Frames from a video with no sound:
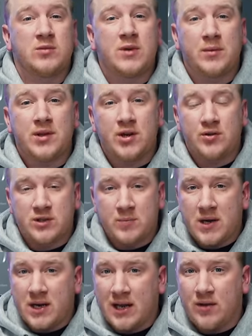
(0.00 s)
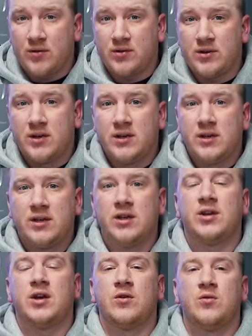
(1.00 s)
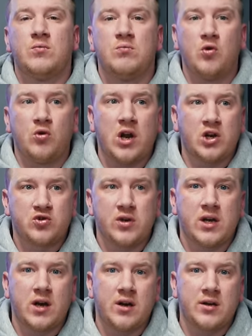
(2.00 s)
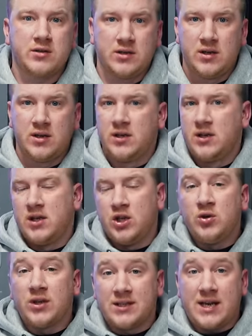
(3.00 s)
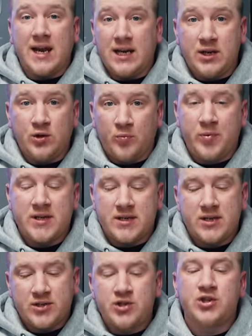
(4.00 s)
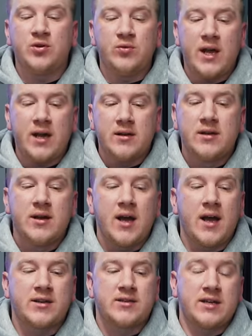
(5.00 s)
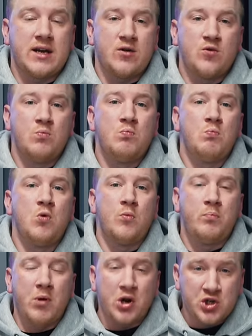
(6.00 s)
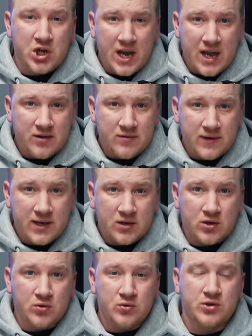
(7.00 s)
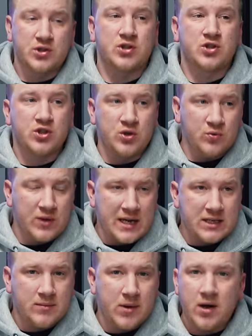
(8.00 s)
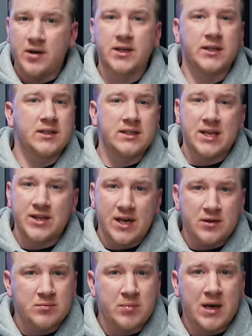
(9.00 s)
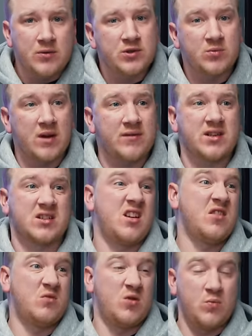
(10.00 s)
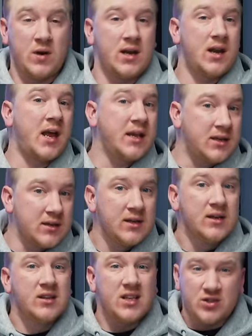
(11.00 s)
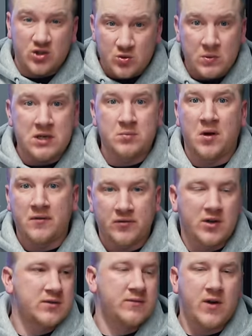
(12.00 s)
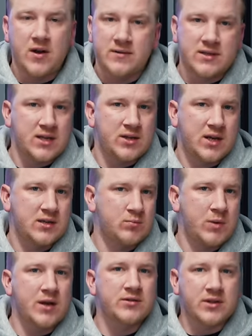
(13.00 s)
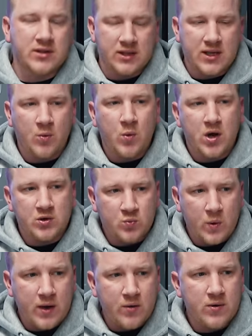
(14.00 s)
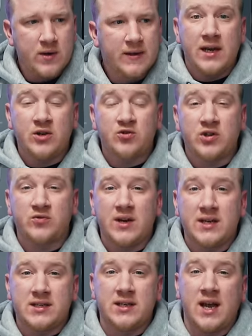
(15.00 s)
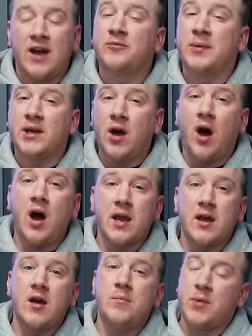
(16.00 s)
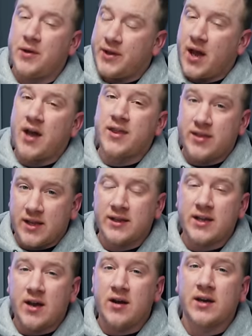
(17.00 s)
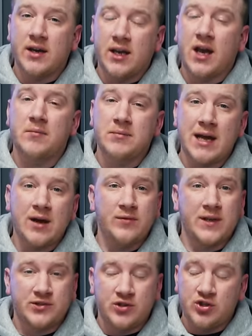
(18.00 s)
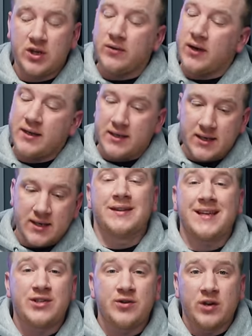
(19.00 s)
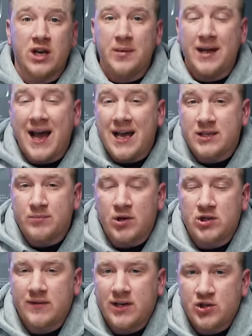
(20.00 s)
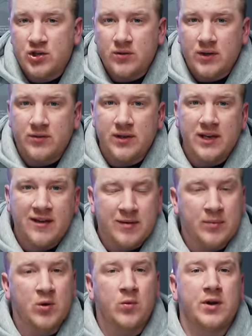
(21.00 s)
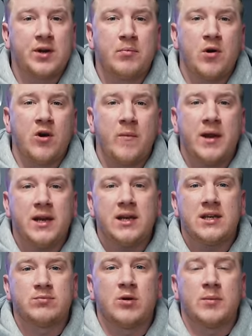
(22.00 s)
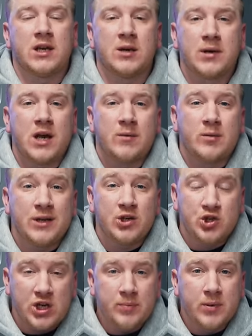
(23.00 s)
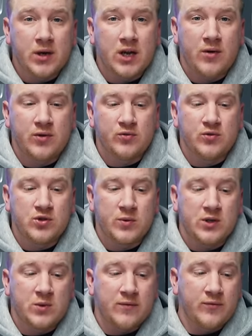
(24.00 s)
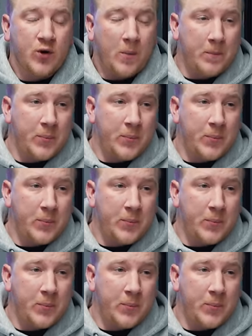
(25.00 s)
So maybe they're not spending out on, you know, more luxury cars. You could tailor your business to suit that and sell more budget end vehicles to suit that demand under £10,000 or whatever. That's kind of what we like. That's a sweet spot for us, £5,000 to £10,000. I think that works well. Interest rates have been higher, but I think they are going to come down. That's the general idea. That's not going to be as much of an issue, I don't think. If people are wanting to borrow money, it's probably going to become a bit cheaper going through 2024.